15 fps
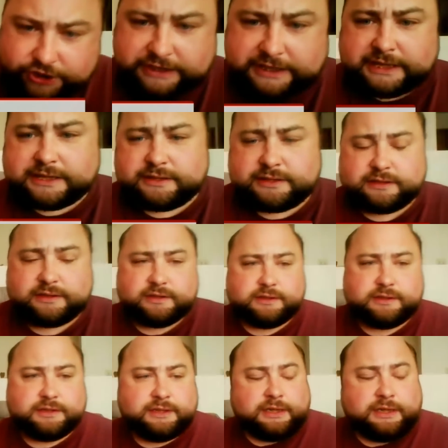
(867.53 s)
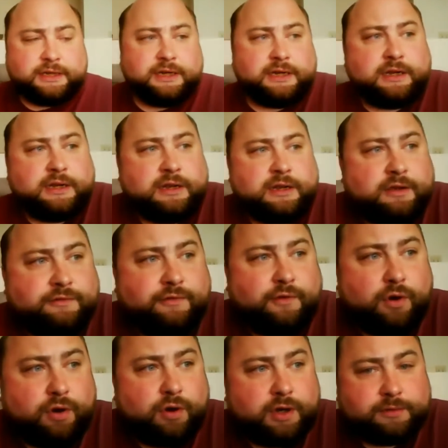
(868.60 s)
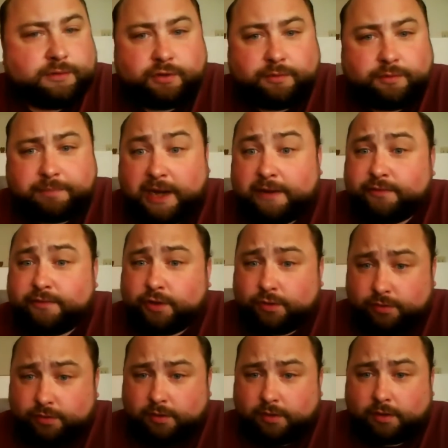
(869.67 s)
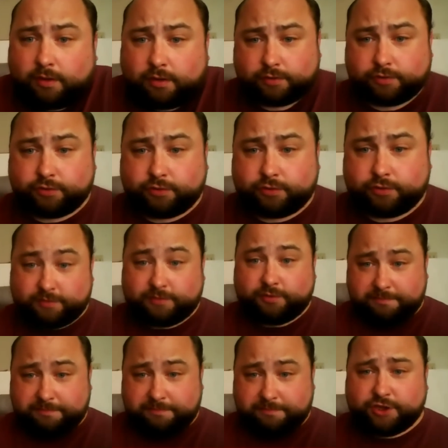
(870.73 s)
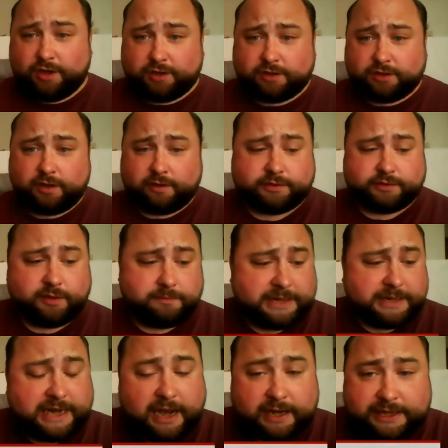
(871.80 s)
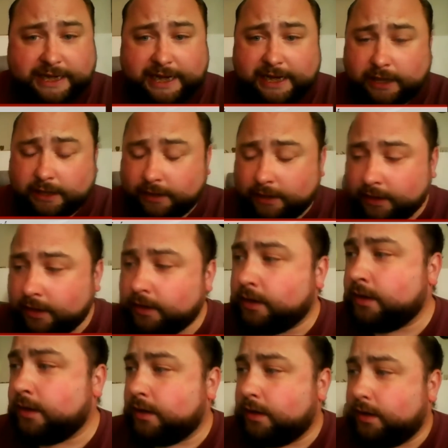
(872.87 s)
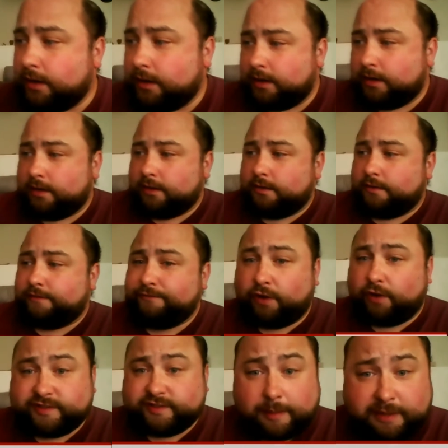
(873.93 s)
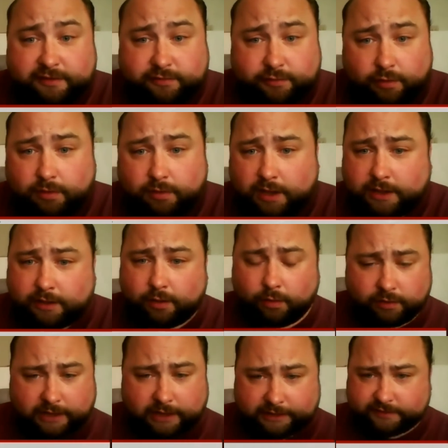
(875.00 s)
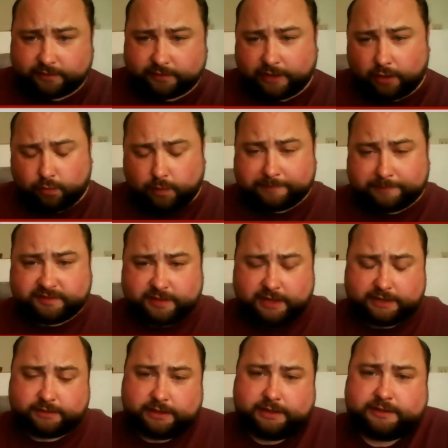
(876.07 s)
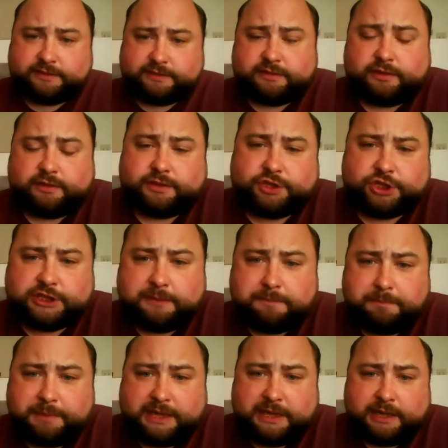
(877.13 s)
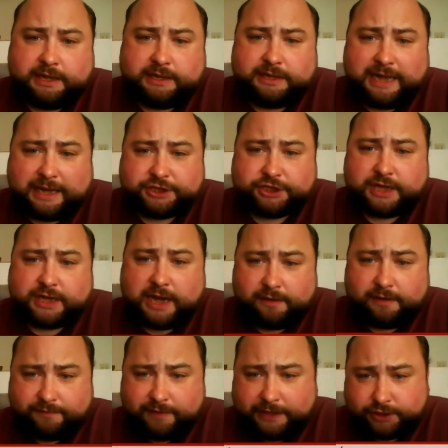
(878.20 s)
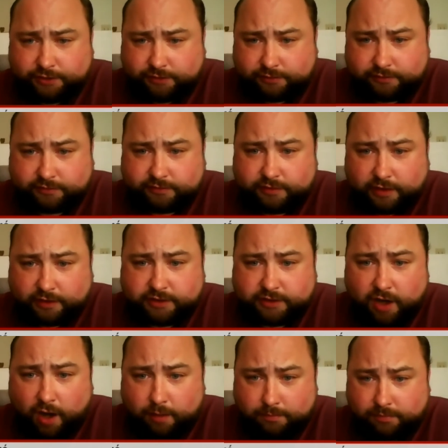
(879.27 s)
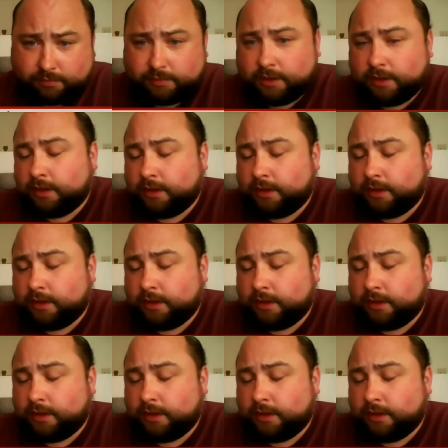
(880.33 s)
sheet, for the preview or the chunk of the Begar King, for Samizawa, all that is on our website. It's gp-adventures.com.